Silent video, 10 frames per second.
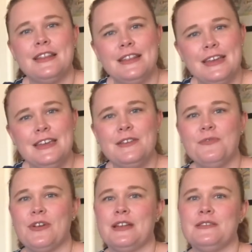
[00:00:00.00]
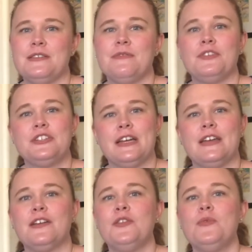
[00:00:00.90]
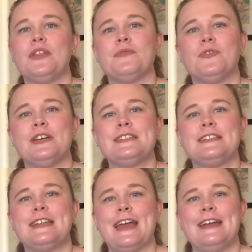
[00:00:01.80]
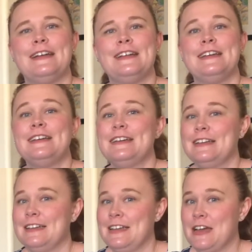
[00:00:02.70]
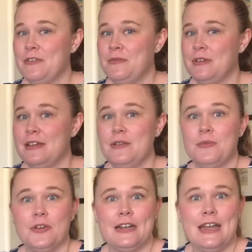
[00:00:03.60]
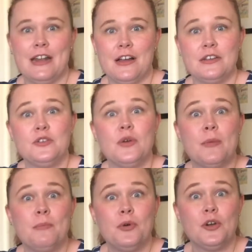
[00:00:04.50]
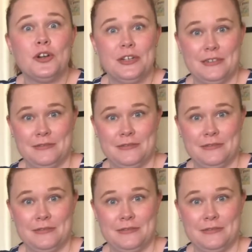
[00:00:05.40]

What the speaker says: Thank you, friends, for checking on the weather for us today. Now, we're going to head on to our book.